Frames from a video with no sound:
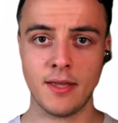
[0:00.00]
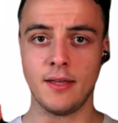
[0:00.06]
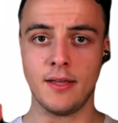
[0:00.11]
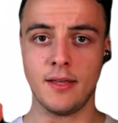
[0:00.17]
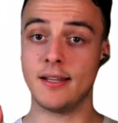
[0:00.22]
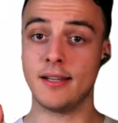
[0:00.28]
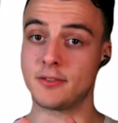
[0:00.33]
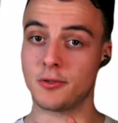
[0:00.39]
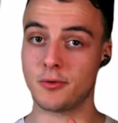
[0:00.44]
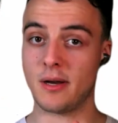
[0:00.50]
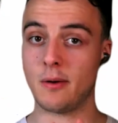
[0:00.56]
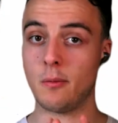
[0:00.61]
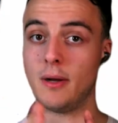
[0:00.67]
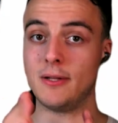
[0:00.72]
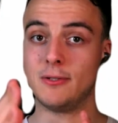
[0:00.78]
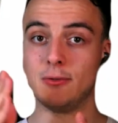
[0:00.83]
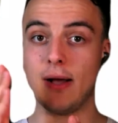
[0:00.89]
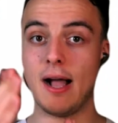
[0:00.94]
That's a great
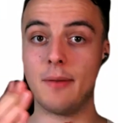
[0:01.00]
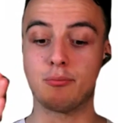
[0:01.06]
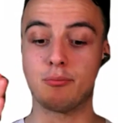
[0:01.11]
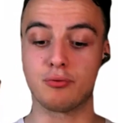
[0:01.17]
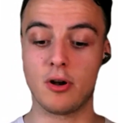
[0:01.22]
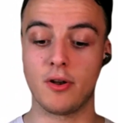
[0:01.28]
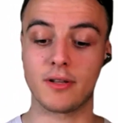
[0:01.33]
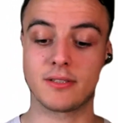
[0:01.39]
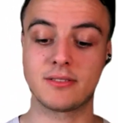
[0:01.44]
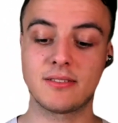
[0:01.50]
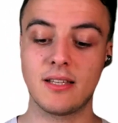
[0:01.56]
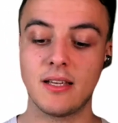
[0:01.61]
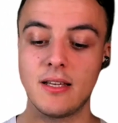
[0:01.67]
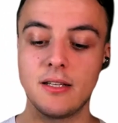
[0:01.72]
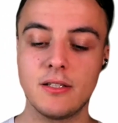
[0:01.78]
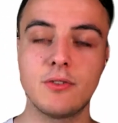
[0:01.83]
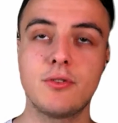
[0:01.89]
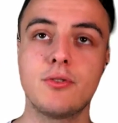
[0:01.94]
way to add products
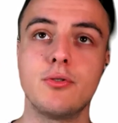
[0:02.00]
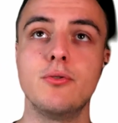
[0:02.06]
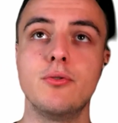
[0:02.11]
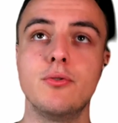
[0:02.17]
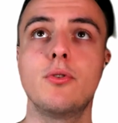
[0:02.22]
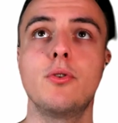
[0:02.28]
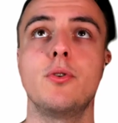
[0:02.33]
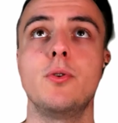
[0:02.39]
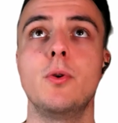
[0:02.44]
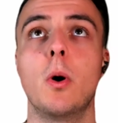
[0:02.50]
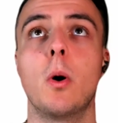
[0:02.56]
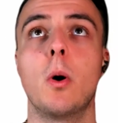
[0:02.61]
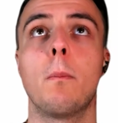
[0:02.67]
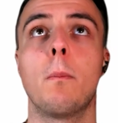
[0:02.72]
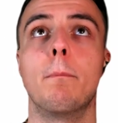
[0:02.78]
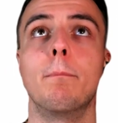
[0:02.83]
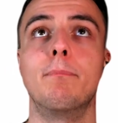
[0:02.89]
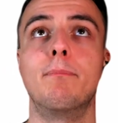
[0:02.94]
to your
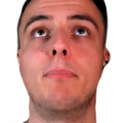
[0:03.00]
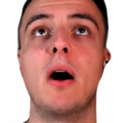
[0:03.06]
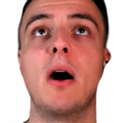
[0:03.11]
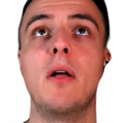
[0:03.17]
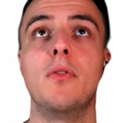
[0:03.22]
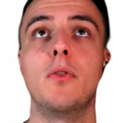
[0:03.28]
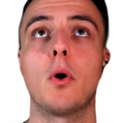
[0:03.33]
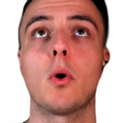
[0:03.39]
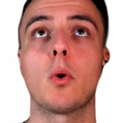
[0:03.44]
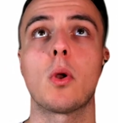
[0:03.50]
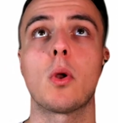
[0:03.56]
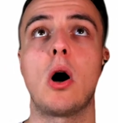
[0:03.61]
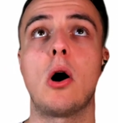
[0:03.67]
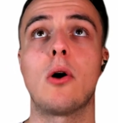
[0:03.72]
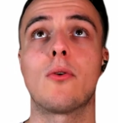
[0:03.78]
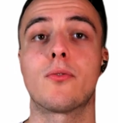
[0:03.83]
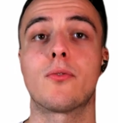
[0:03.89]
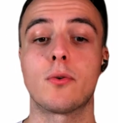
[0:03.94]
bundle
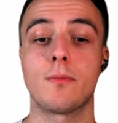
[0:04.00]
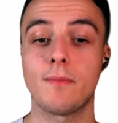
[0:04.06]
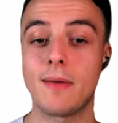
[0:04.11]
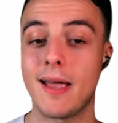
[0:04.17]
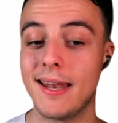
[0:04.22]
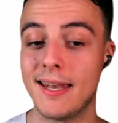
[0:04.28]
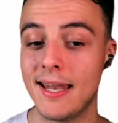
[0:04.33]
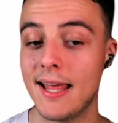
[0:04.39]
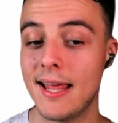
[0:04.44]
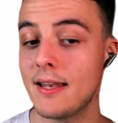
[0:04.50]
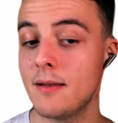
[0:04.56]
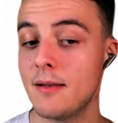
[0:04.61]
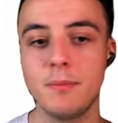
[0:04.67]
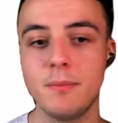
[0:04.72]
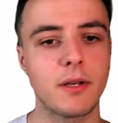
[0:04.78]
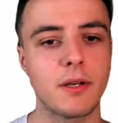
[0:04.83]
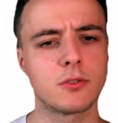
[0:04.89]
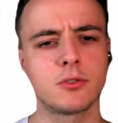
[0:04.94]
offer. And then,
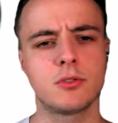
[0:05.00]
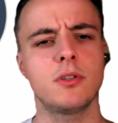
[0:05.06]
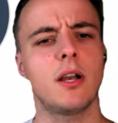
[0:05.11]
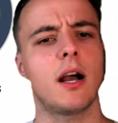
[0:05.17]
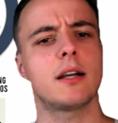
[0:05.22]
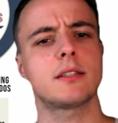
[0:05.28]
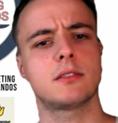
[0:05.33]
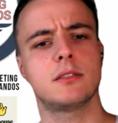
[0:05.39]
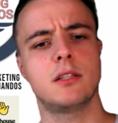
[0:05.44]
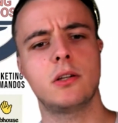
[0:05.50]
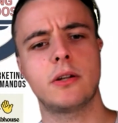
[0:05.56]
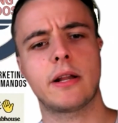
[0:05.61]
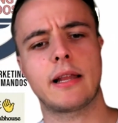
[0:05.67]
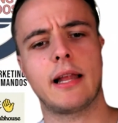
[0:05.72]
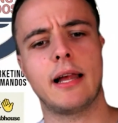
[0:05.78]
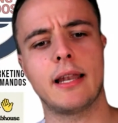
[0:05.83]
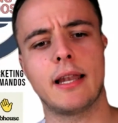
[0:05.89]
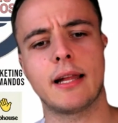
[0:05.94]
because you guys know that
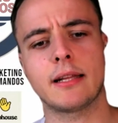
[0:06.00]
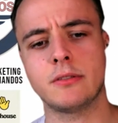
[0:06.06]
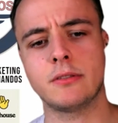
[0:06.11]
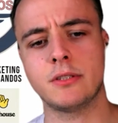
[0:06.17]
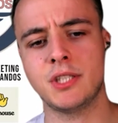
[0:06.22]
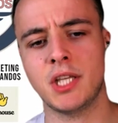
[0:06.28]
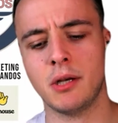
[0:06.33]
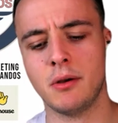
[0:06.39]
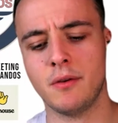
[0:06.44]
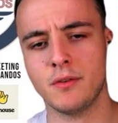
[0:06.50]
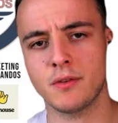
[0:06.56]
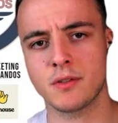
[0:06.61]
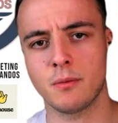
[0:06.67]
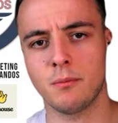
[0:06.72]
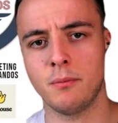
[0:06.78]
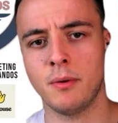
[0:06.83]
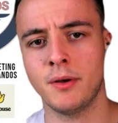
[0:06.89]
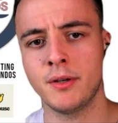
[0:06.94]
I like to share with you
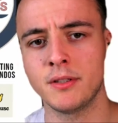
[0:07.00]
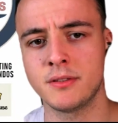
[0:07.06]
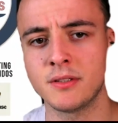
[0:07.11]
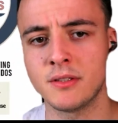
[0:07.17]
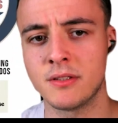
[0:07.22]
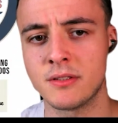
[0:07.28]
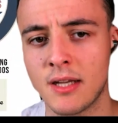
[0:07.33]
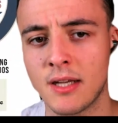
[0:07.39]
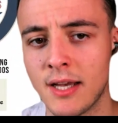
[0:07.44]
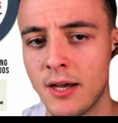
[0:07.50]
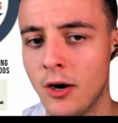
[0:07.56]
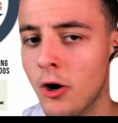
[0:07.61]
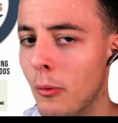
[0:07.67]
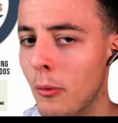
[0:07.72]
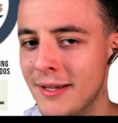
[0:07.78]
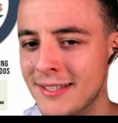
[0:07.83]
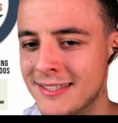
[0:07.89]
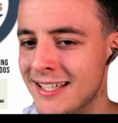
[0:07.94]
some bonuses, I
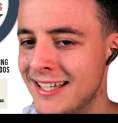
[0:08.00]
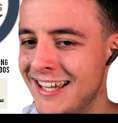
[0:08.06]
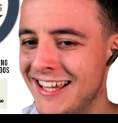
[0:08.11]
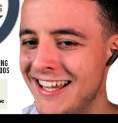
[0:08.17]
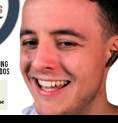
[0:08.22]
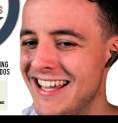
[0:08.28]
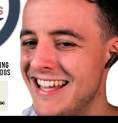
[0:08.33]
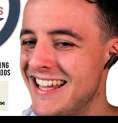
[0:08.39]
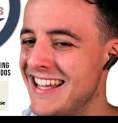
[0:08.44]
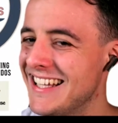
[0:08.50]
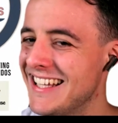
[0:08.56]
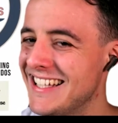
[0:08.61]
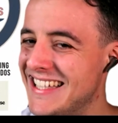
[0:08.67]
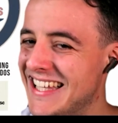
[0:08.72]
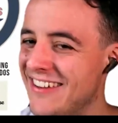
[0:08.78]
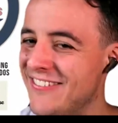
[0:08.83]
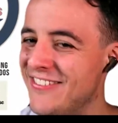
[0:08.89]
always give